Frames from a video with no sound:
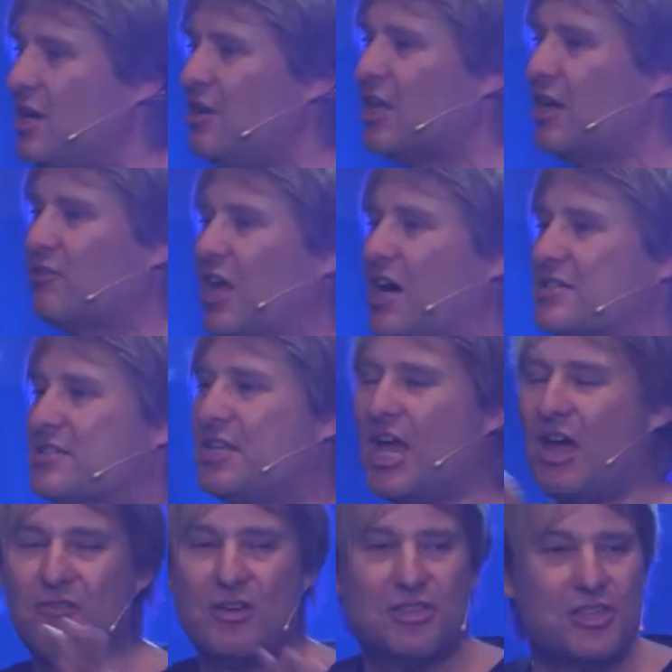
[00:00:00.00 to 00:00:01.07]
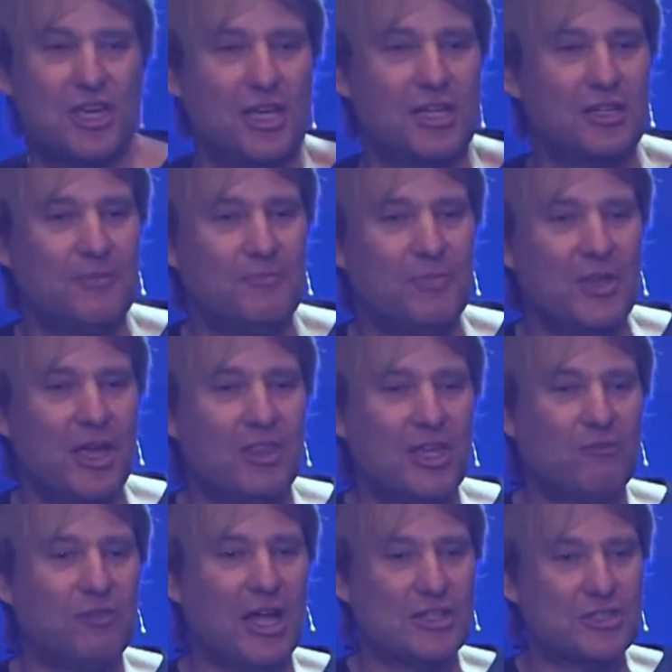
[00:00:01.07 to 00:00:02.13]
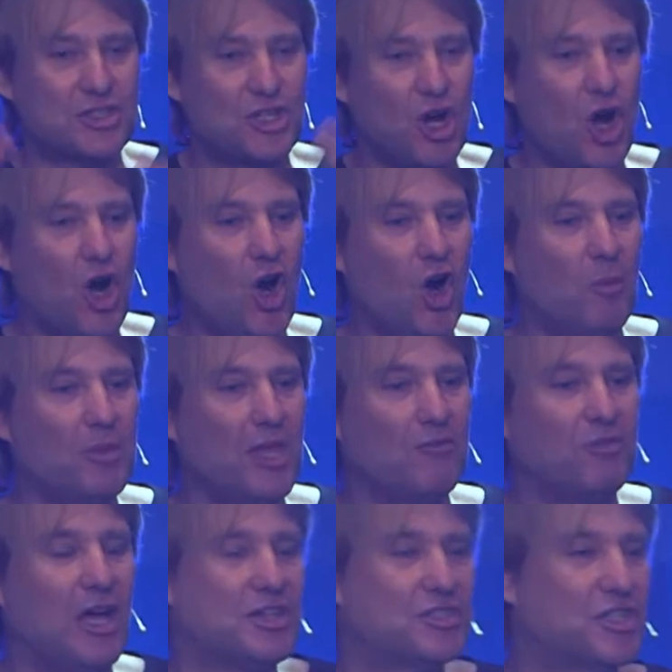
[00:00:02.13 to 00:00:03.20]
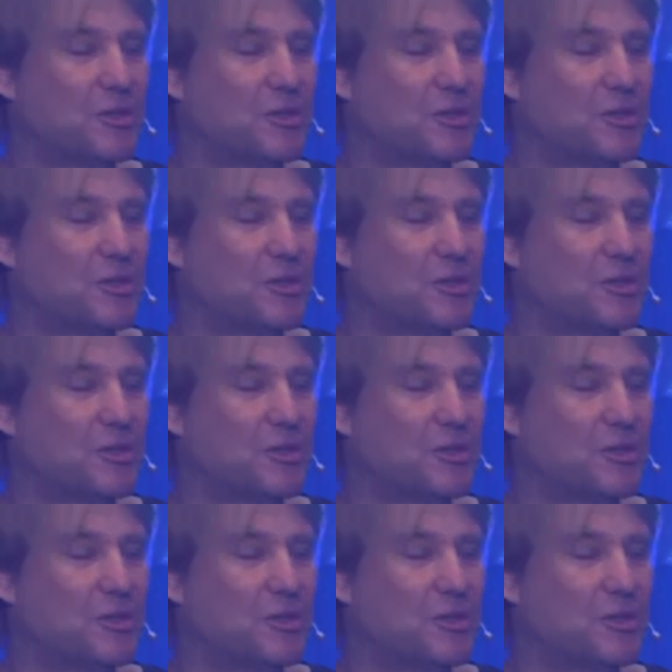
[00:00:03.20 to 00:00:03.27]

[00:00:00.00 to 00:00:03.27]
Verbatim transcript: they've lost everything. They've lost their home, they've lost their